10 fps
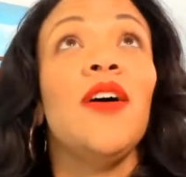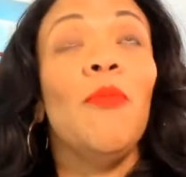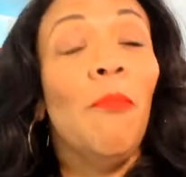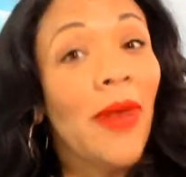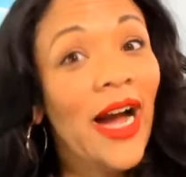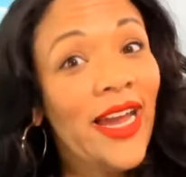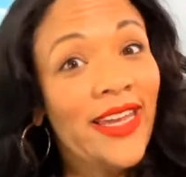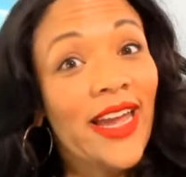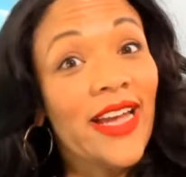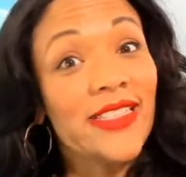My
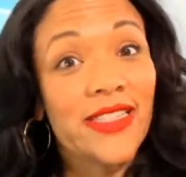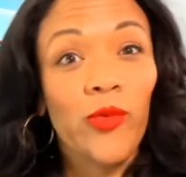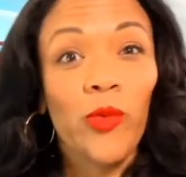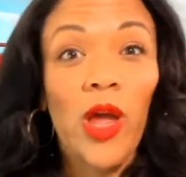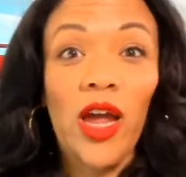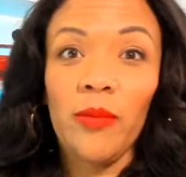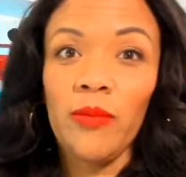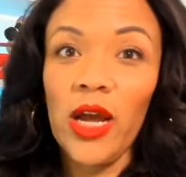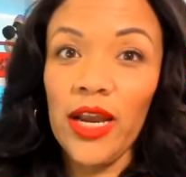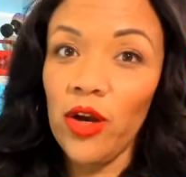guess, and
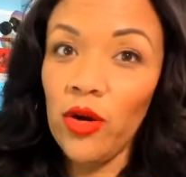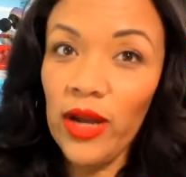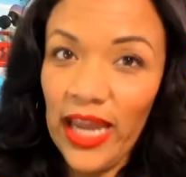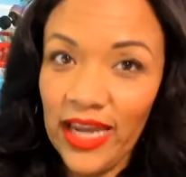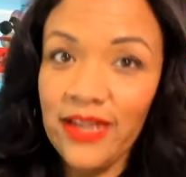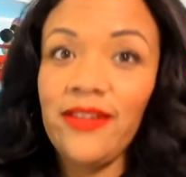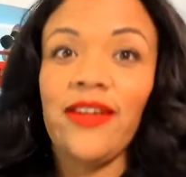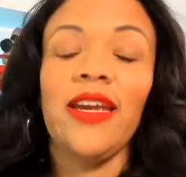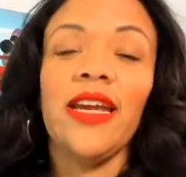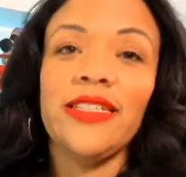I know
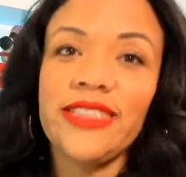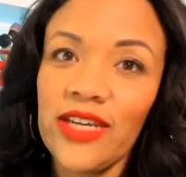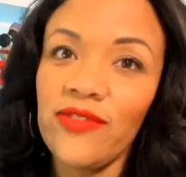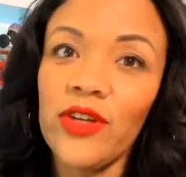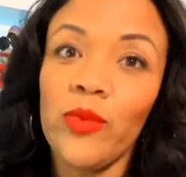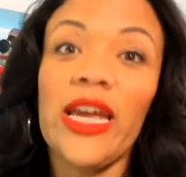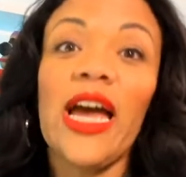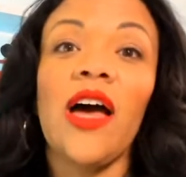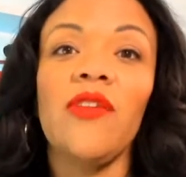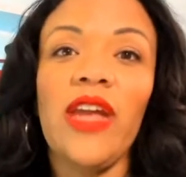Andy and David, we
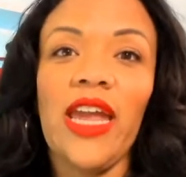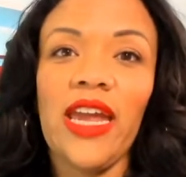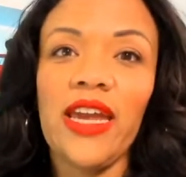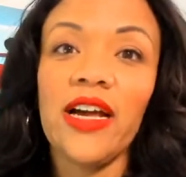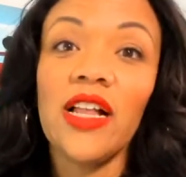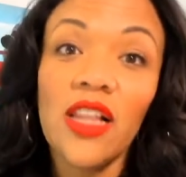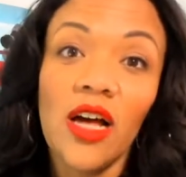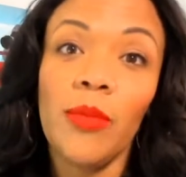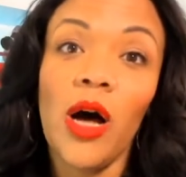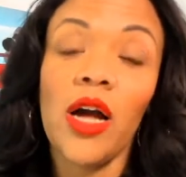have a
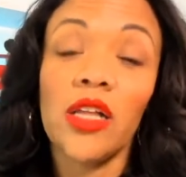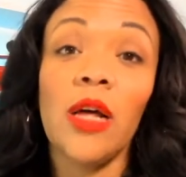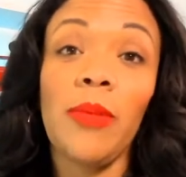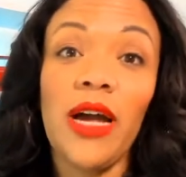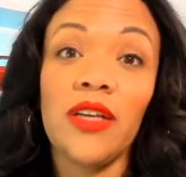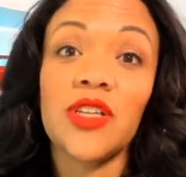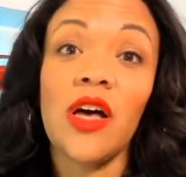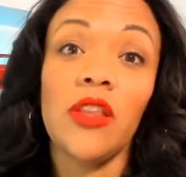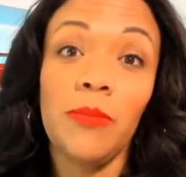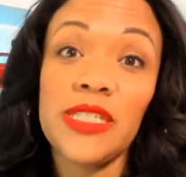club on Clubhouse
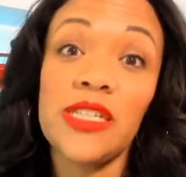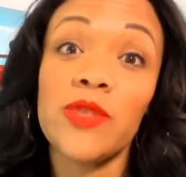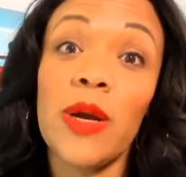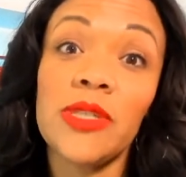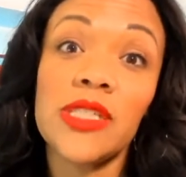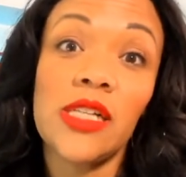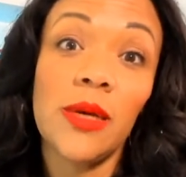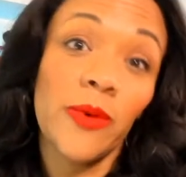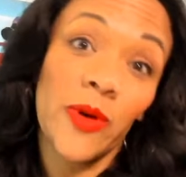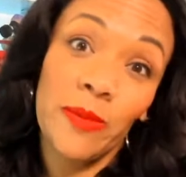called the Business Rebels
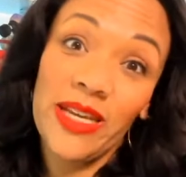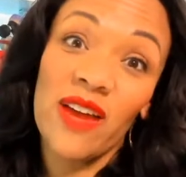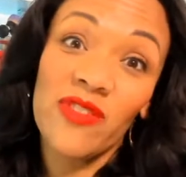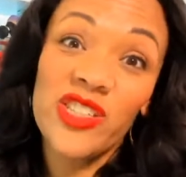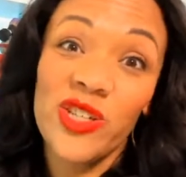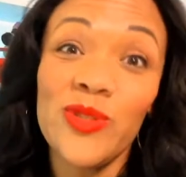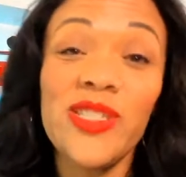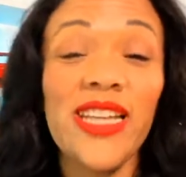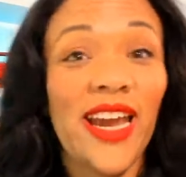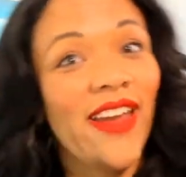Club where we meet every
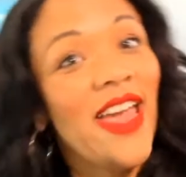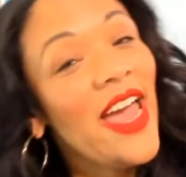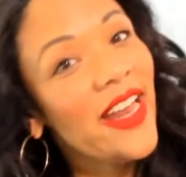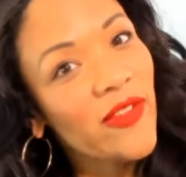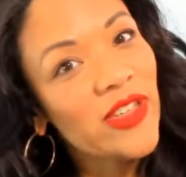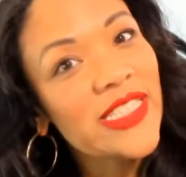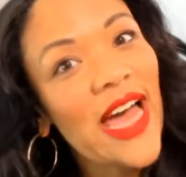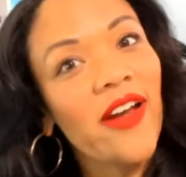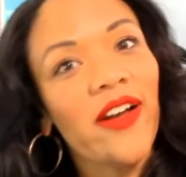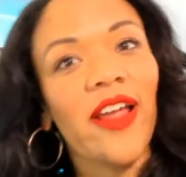Tuesday and every
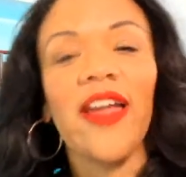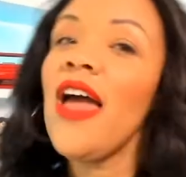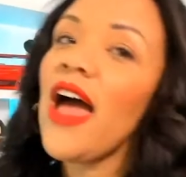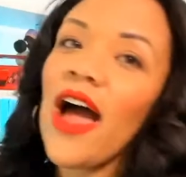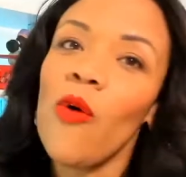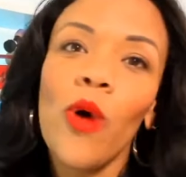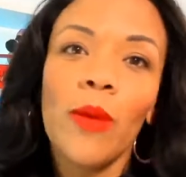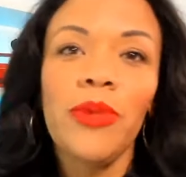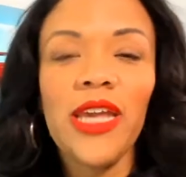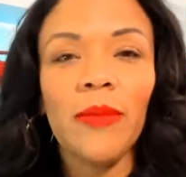Saturday at
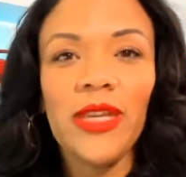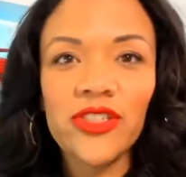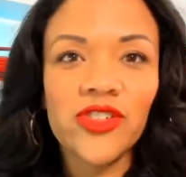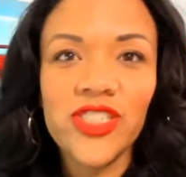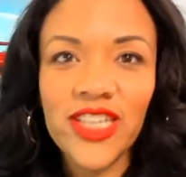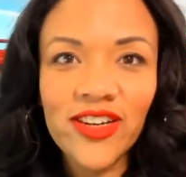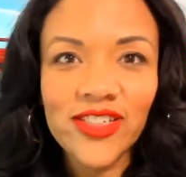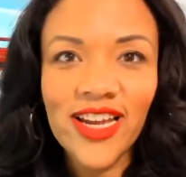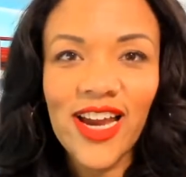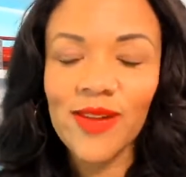1 p.m. Eastern Standard
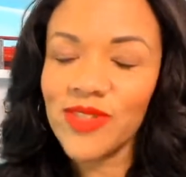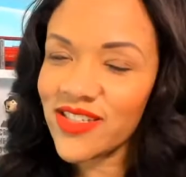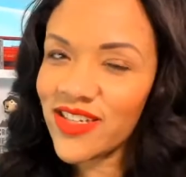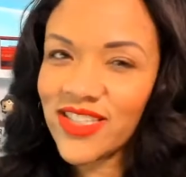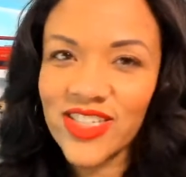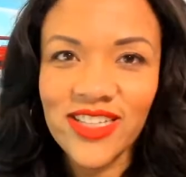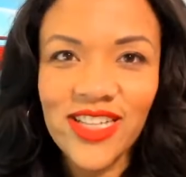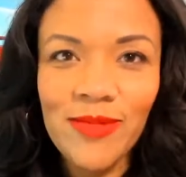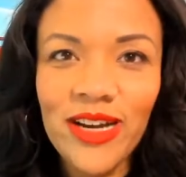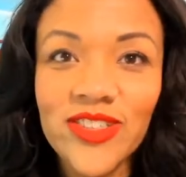Time, just in case you're on
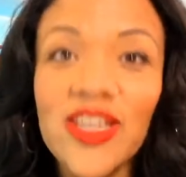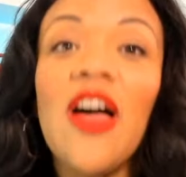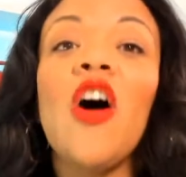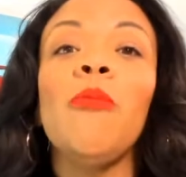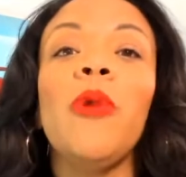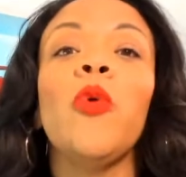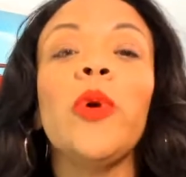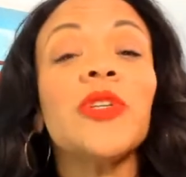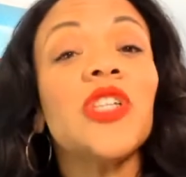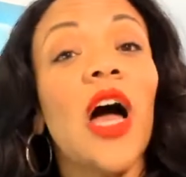Clubhouse. But we
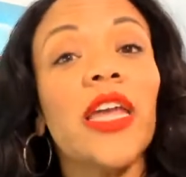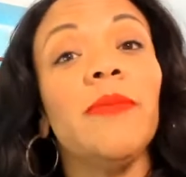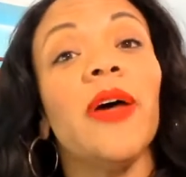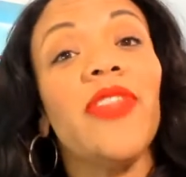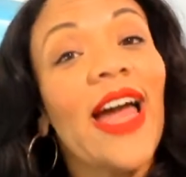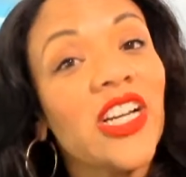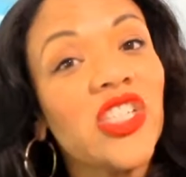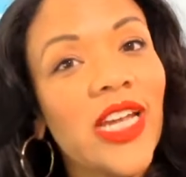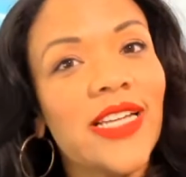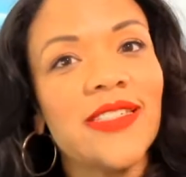were talking about the
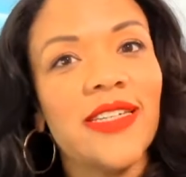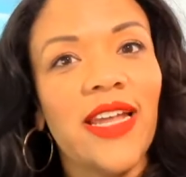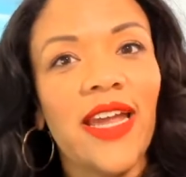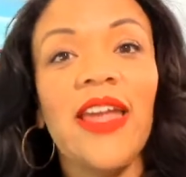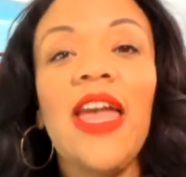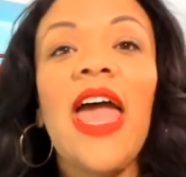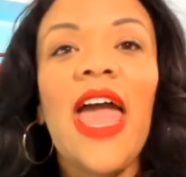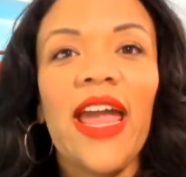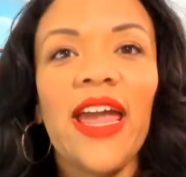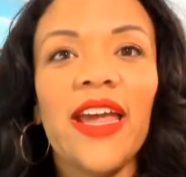hashtags today,
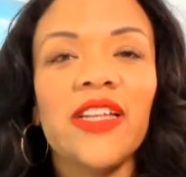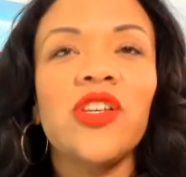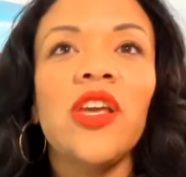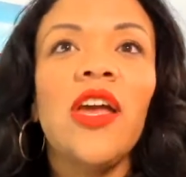and